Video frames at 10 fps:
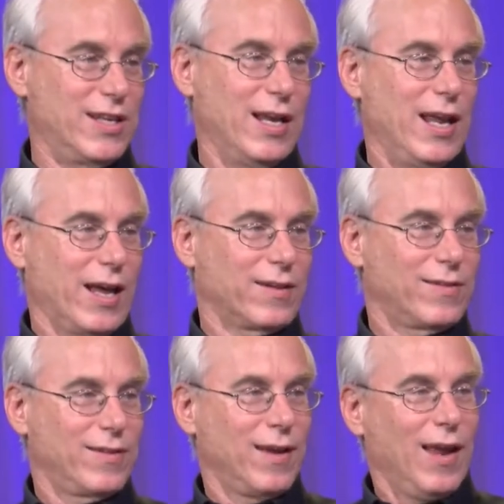say
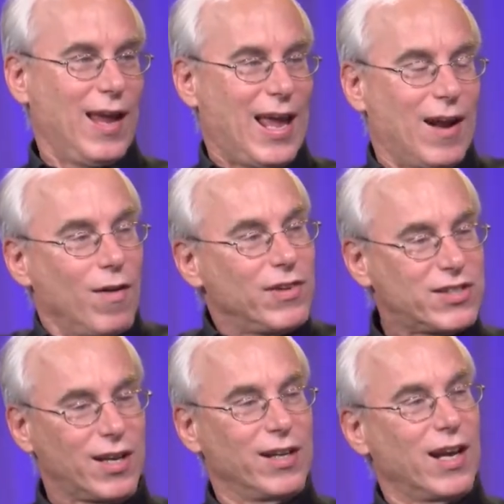next. Mm -hmm. And all of a
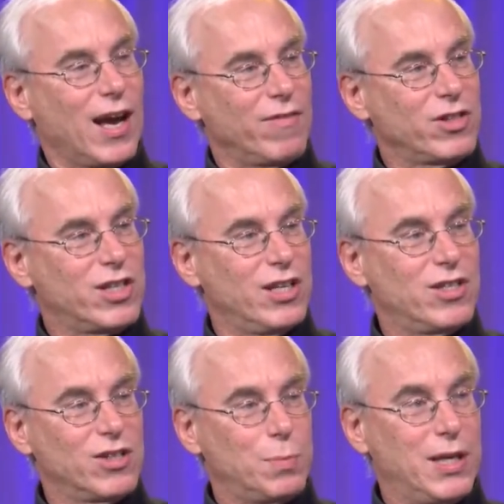sudden,
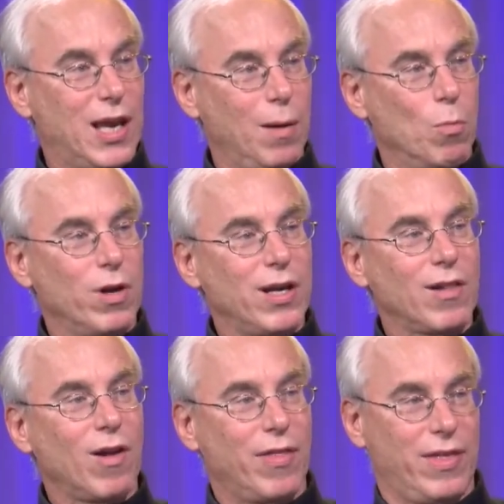conversations became
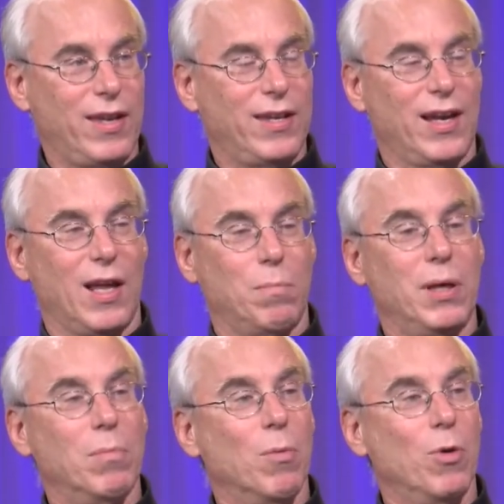real, authentic, and
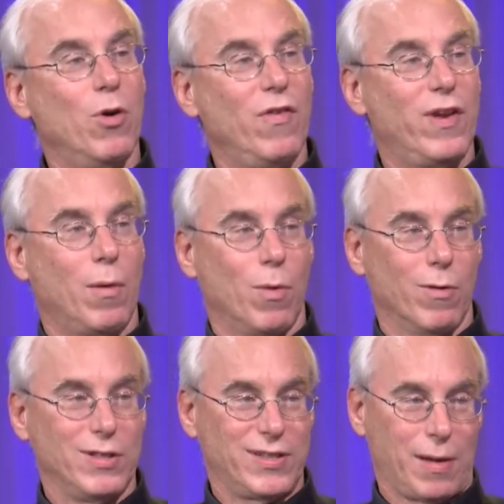people moved and were
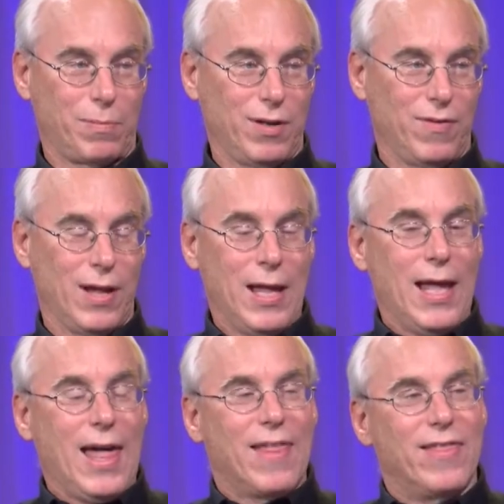receptive.
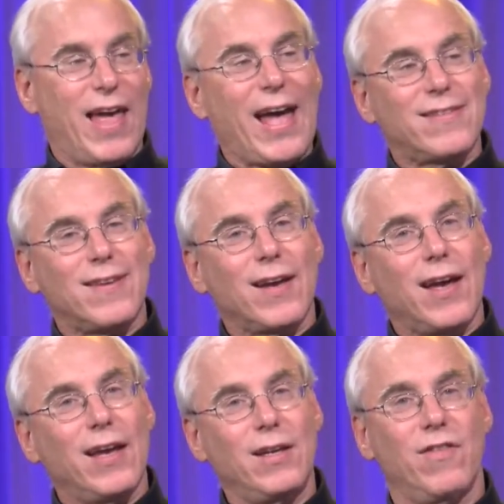That's a
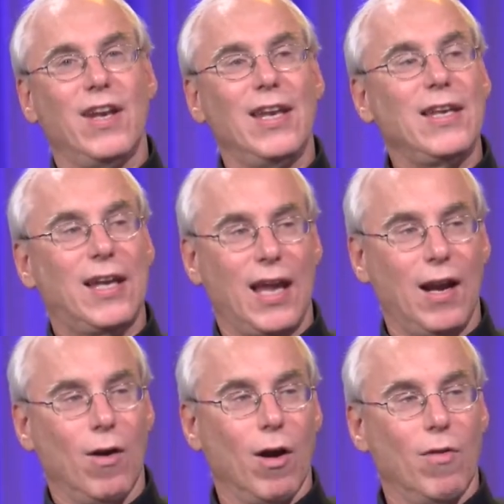kind of an
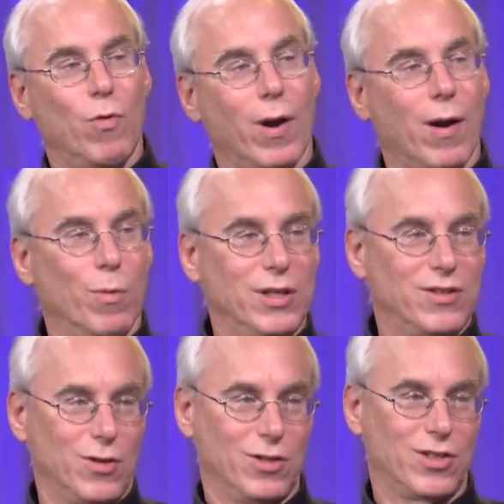indicator of what our
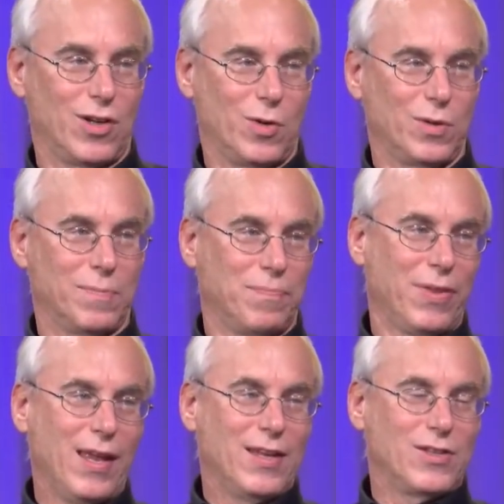research showed.
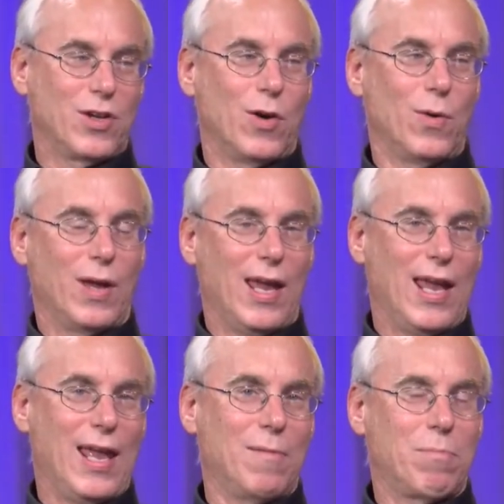Mm. So,
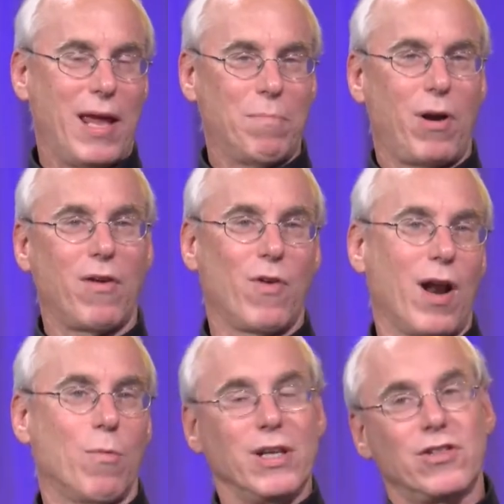and, and part of what
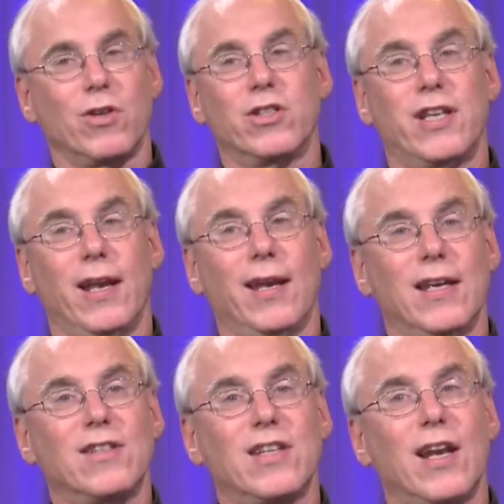our research did
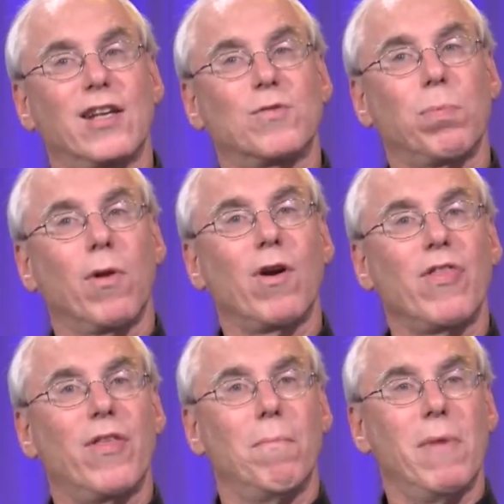is it
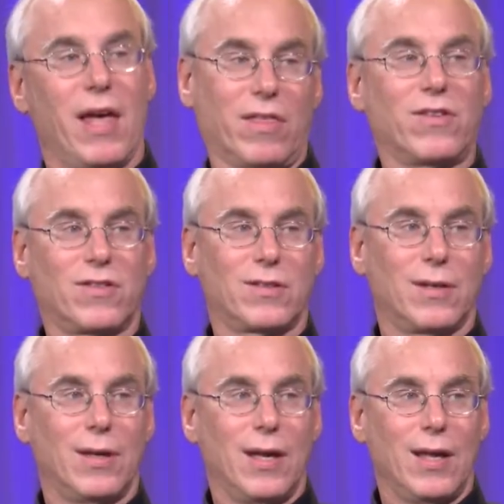explored the myths
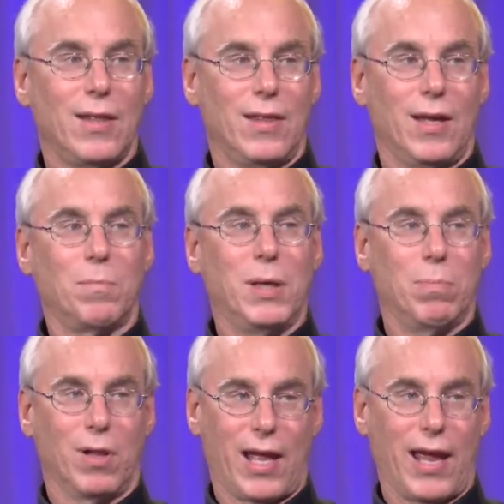that
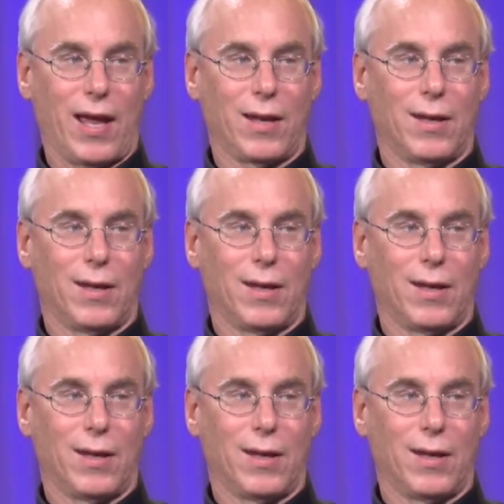people had